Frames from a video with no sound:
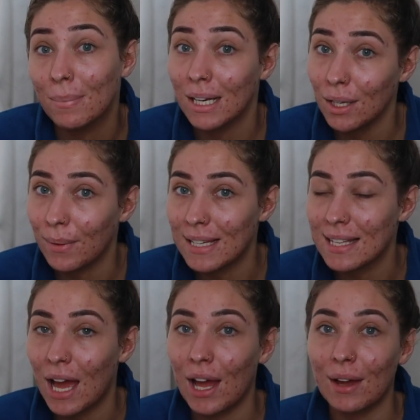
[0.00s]
but
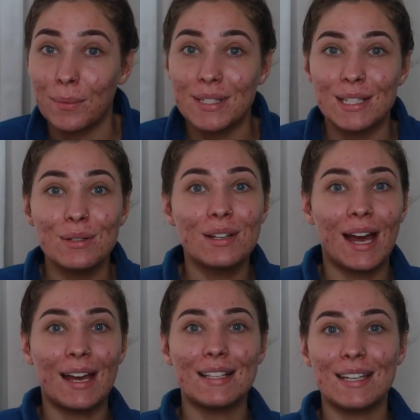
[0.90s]
anyways, I will see you
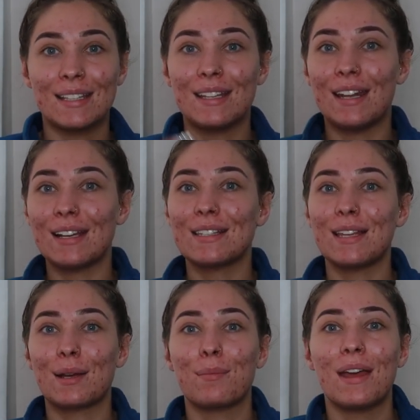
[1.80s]
guys in the next
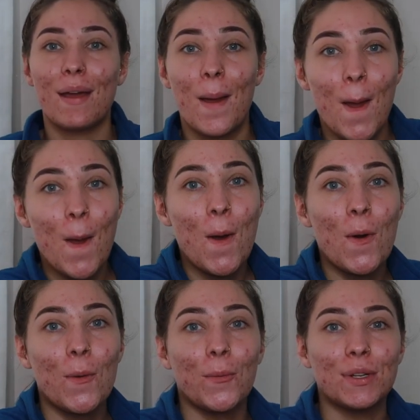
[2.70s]
segment,
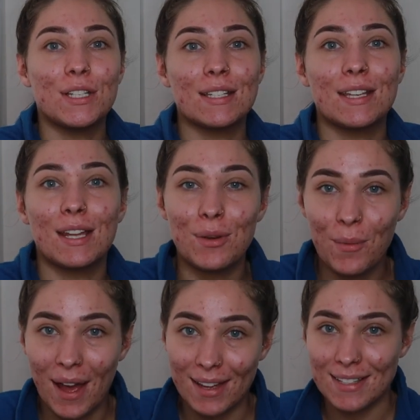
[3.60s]
which is
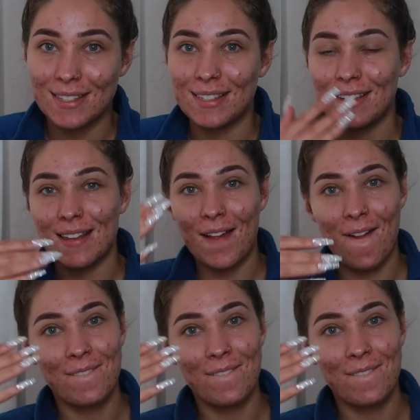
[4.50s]
getting waxed.